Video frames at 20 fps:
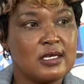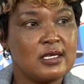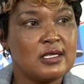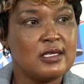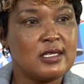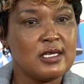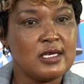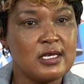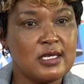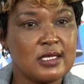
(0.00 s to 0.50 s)

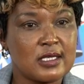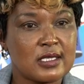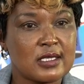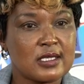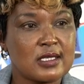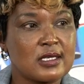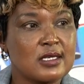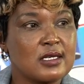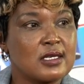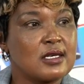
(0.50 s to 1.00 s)
this
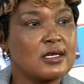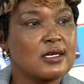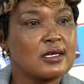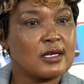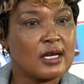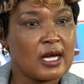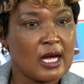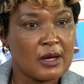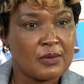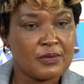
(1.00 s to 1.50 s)

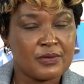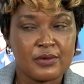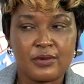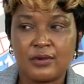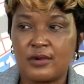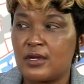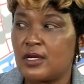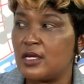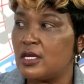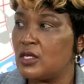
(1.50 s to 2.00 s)
gap
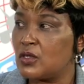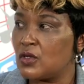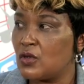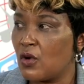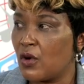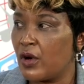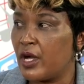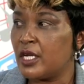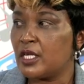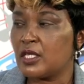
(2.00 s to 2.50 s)
is
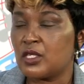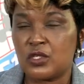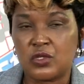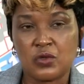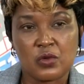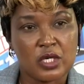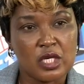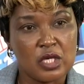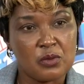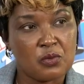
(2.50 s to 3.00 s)
going to
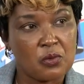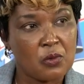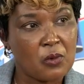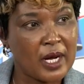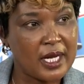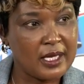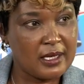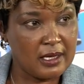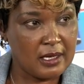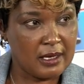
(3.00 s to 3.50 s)
keep
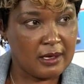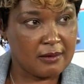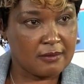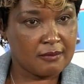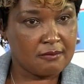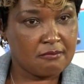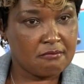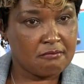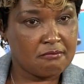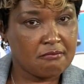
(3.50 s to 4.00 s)
widening.
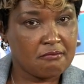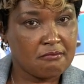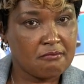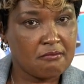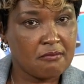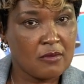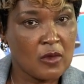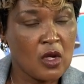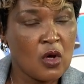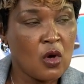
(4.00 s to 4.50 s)

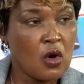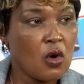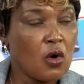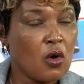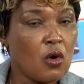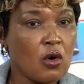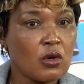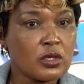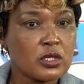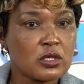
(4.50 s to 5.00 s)

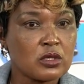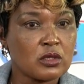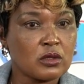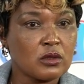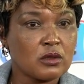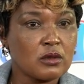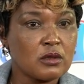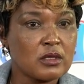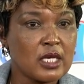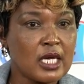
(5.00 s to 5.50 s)

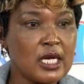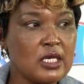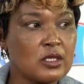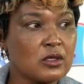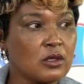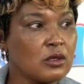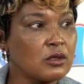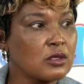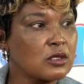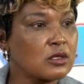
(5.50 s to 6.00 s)
Also, there is
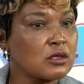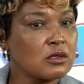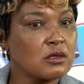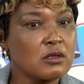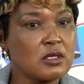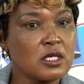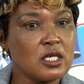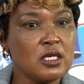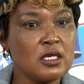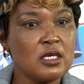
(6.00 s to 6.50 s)
also
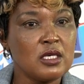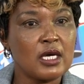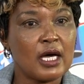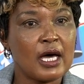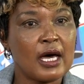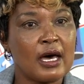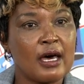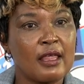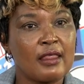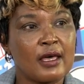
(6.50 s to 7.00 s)
the
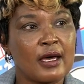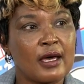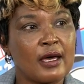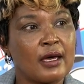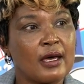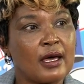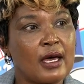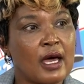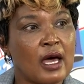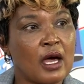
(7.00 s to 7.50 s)

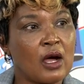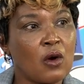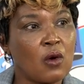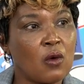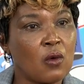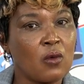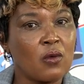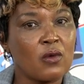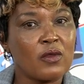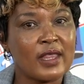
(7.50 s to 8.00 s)
other
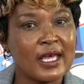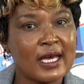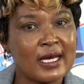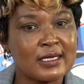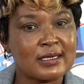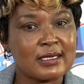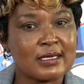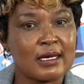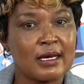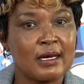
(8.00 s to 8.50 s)
angle
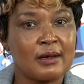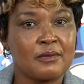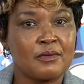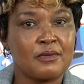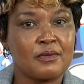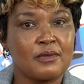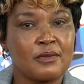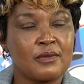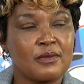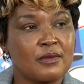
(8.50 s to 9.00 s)
that
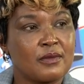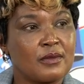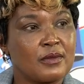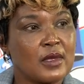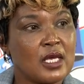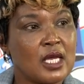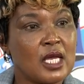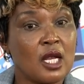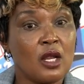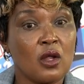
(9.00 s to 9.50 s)

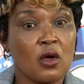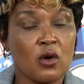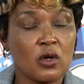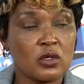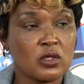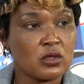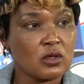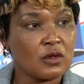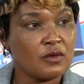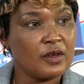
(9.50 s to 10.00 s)
a
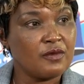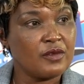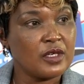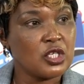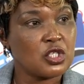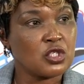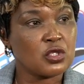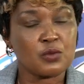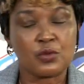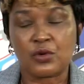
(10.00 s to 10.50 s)
lot of
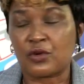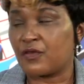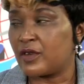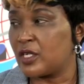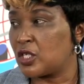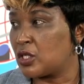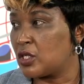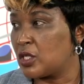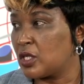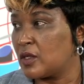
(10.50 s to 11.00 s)
aviation
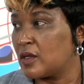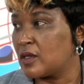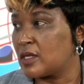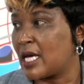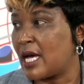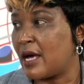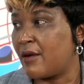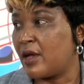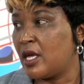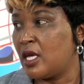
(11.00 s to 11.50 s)
professionals
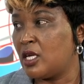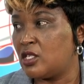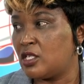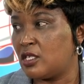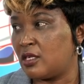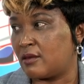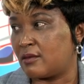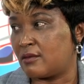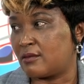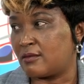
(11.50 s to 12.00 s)
are aging.